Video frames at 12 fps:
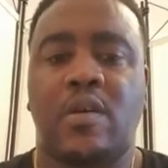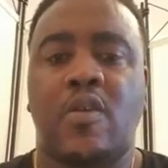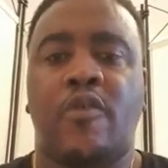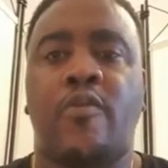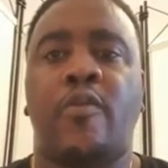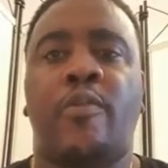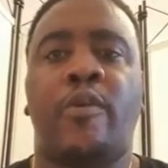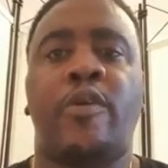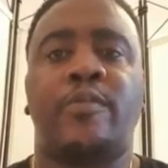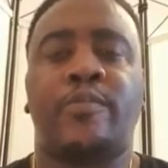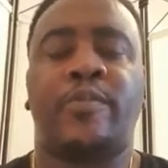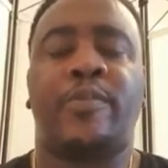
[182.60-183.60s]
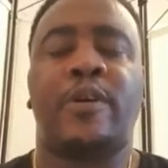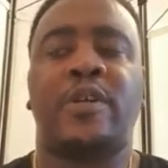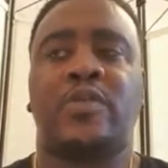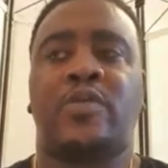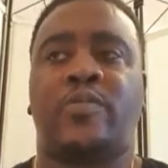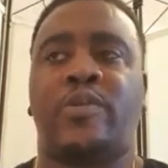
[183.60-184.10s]
From a
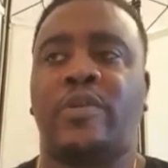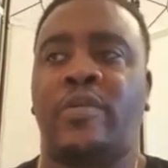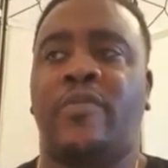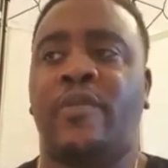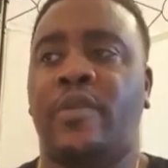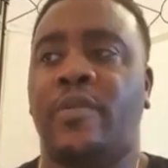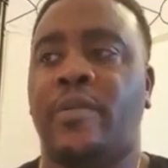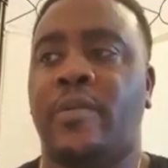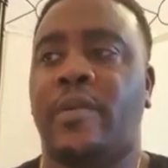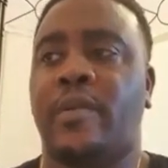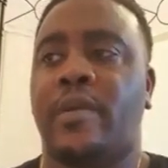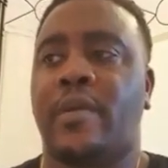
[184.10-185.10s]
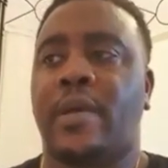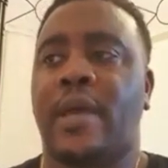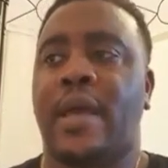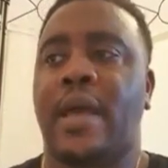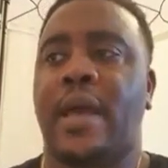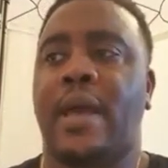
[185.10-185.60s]
personal point of view,
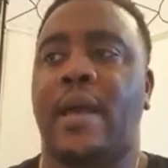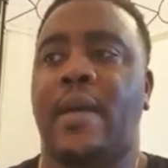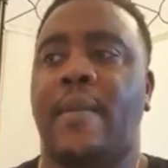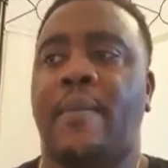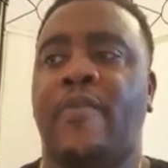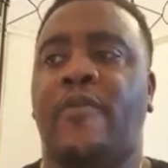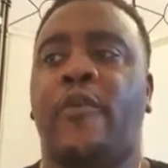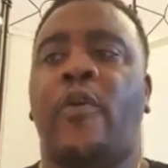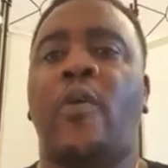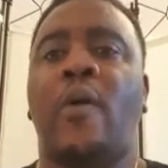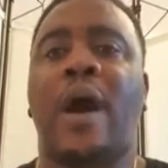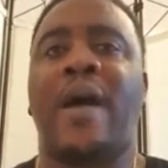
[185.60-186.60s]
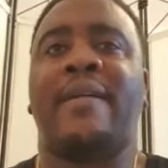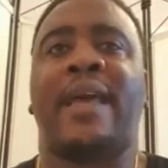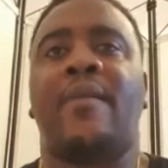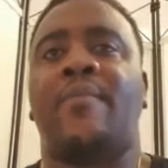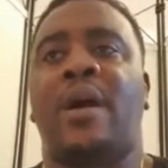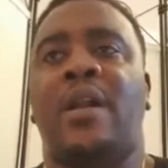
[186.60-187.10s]
before I
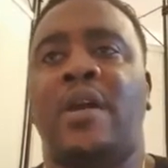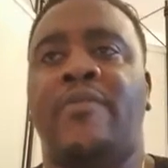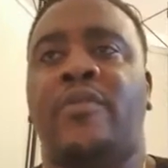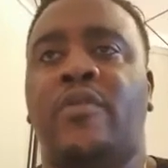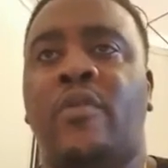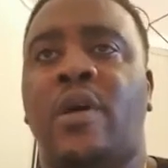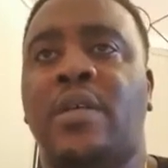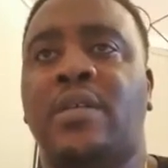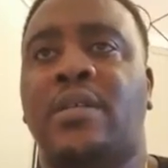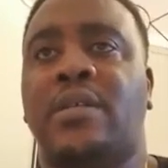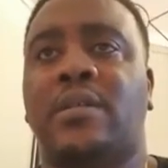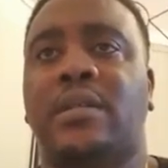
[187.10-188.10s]
gave my life to Christ,